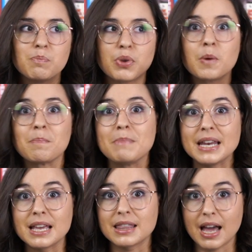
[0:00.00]

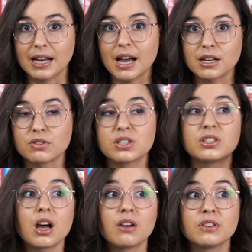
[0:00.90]
permitting that kind of
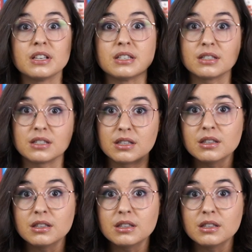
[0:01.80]
stuff is